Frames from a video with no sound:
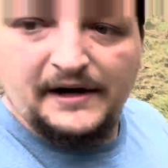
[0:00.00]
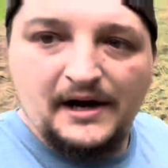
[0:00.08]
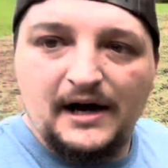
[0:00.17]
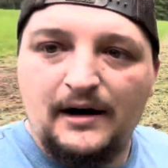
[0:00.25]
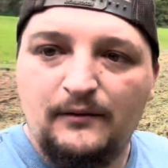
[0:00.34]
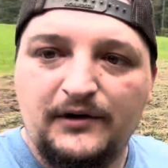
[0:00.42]

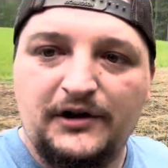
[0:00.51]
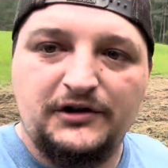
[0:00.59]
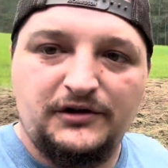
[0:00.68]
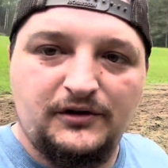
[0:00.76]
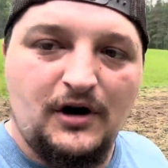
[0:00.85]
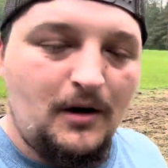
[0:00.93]
we're going to
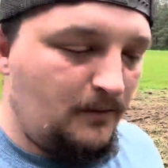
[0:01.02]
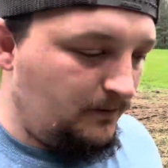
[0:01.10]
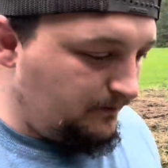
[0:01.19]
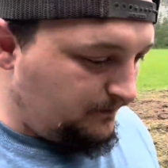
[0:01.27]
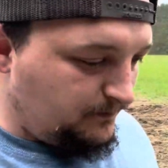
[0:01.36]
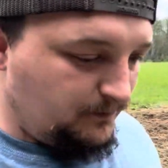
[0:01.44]
come
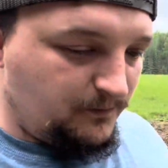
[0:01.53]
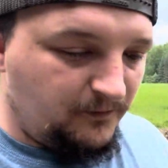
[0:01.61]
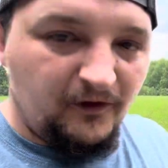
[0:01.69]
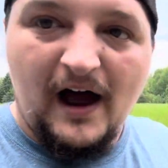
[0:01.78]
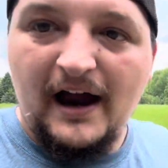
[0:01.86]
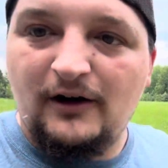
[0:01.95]

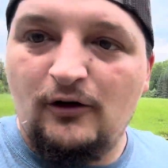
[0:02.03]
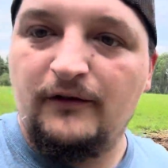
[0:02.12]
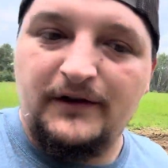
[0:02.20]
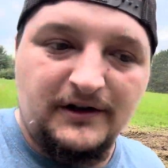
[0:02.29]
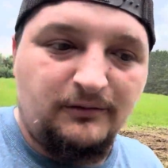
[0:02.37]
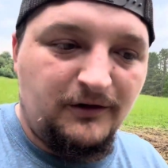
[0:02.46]
flying over
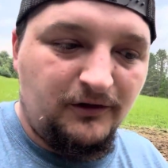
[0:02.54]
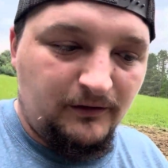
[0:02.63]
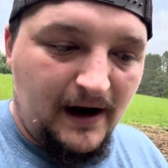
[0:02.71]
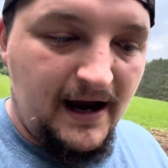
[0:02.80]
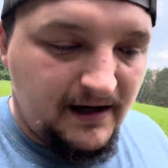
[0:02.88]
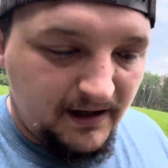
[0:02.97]
this with a
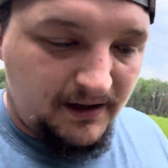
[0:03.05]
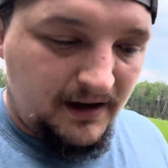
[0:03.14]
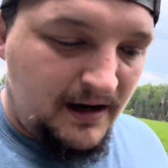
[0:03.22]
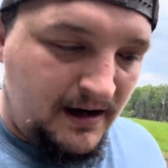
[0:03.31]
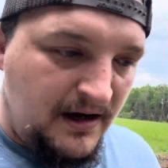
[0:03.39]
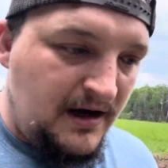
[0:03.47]
rake and
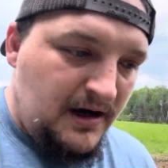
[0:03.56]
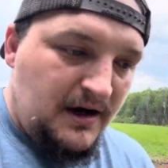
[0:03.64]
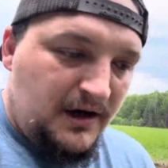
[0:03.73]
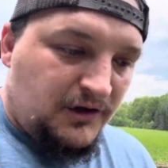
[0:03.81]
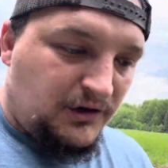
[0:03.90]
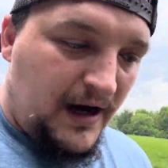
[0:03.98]

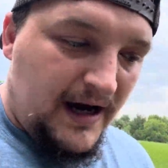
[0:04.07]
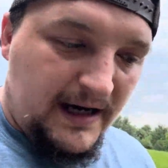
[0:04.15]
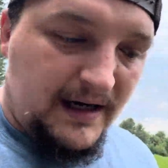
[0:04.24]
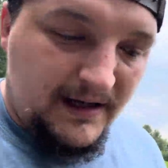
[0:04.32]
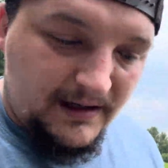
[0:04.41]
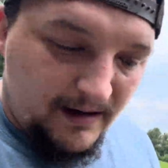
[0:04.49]
drag it
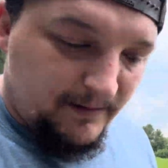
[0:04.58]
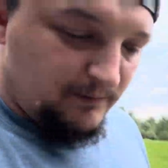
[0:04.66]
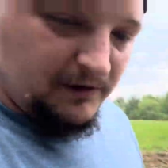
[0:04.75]
in. I mean, we